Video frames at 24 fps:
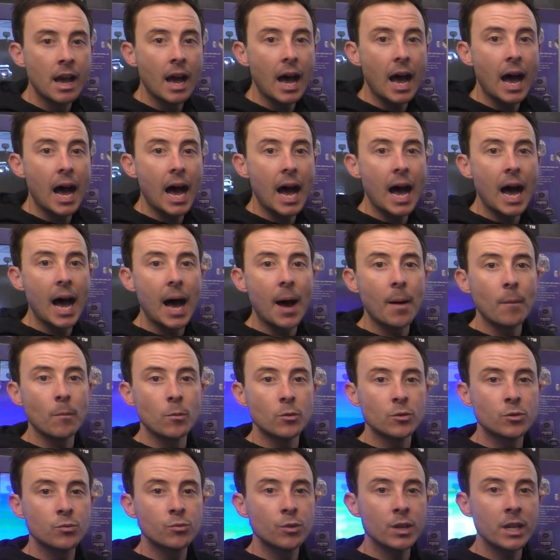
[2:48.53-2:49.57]

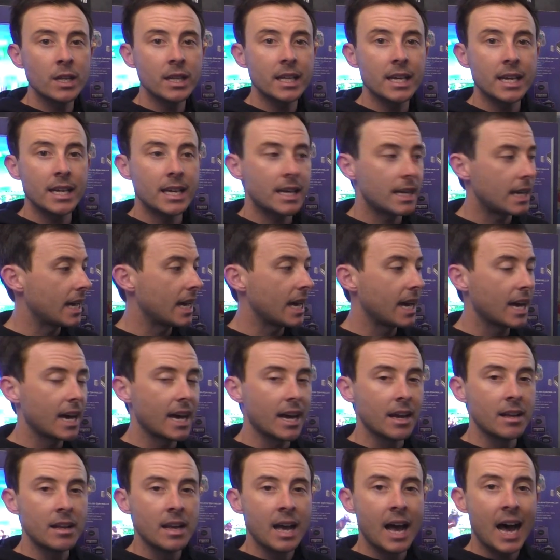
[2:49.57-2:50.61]
Was really
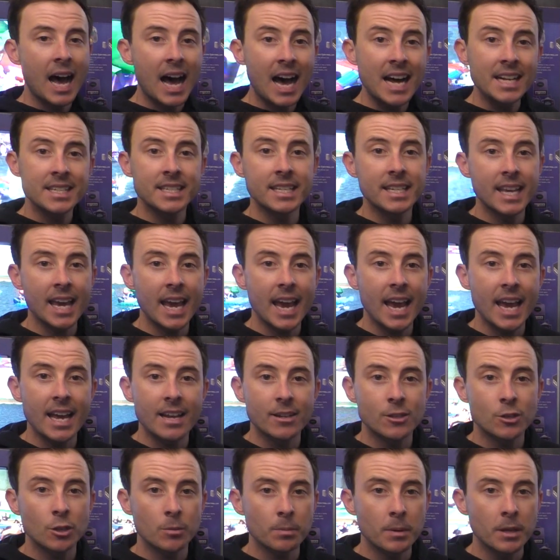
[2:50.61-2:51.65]
hard to get.
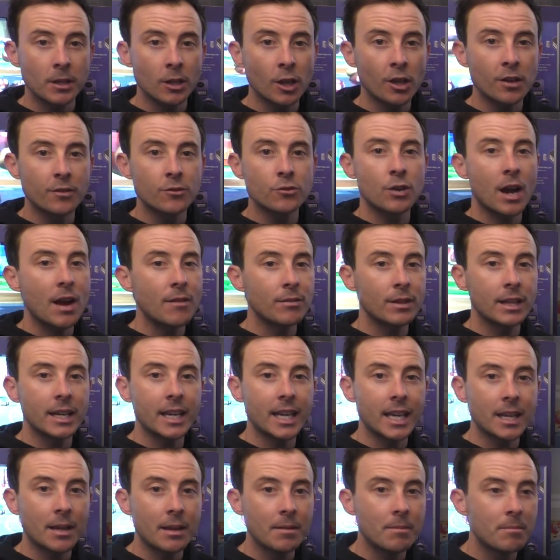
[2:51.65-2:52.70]
It took me a lot of
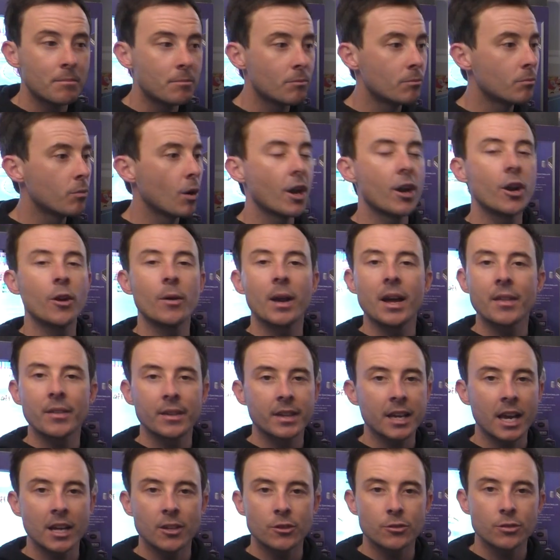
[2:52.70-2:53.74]
traveling and running around
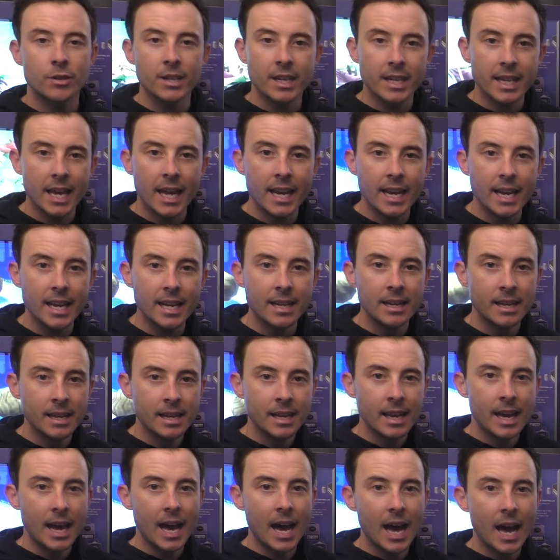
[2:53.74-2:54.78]
the country to get it.
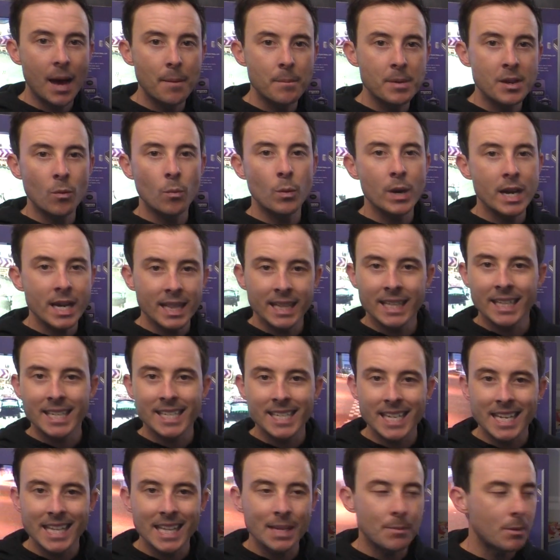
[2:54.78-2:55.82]
A bit of wheeling
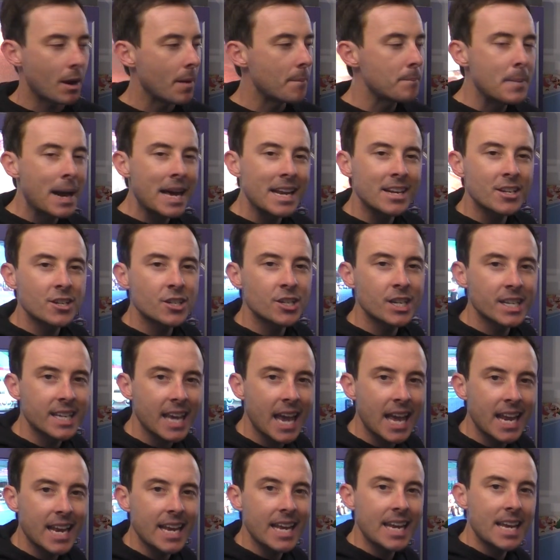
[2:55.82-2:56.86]
and dealing, but I managed to
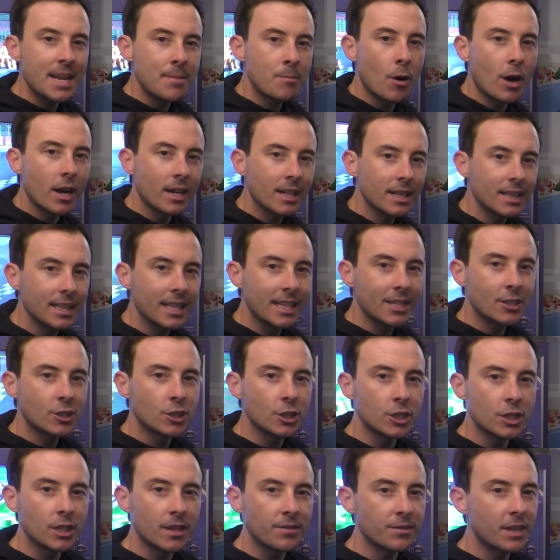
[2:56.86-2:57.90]
get it in my
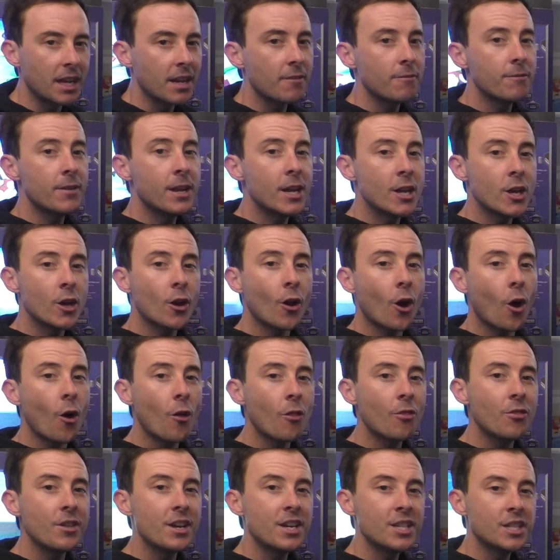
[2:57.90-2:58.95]
collection. I've done a video
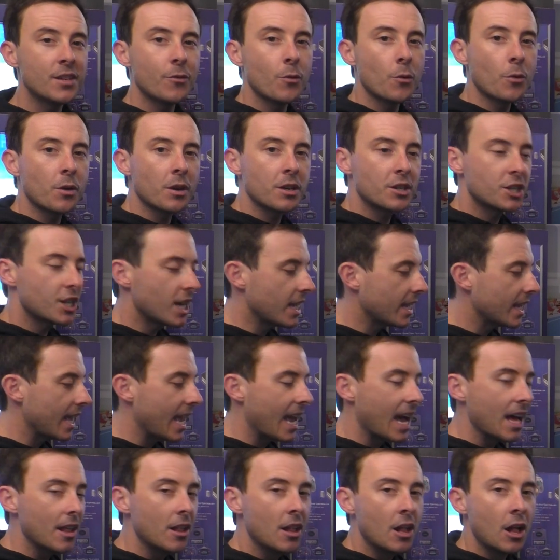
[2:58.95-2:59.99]
on this if you want to check
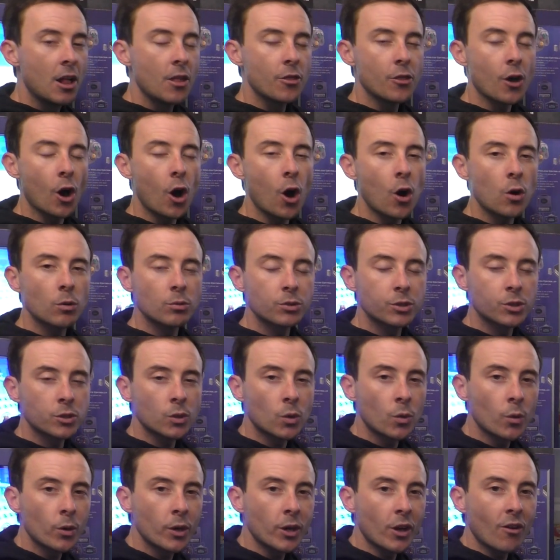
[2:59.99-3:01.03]
out the whole
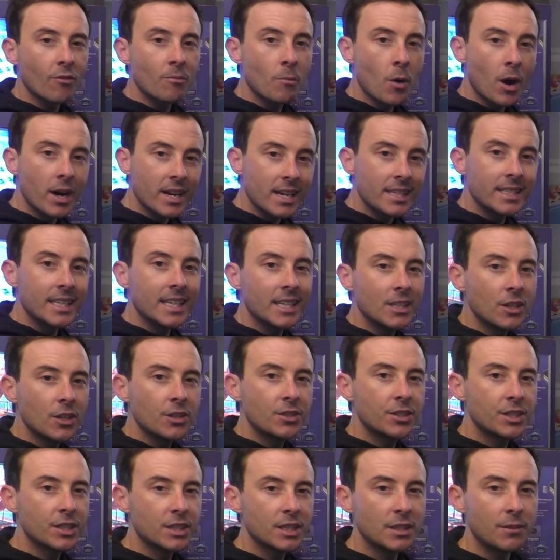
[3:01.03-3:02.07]
story of my Nintendo
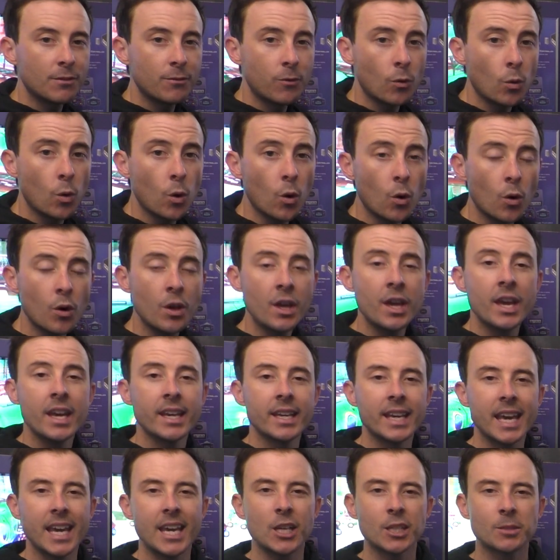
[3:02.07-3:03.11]
64
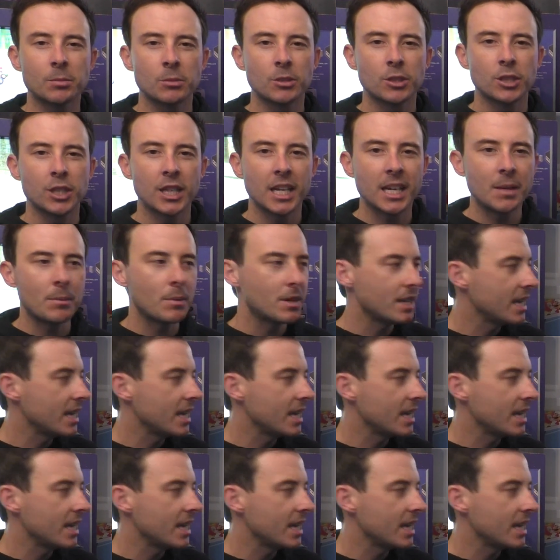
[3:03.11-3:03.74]
kiosk machine.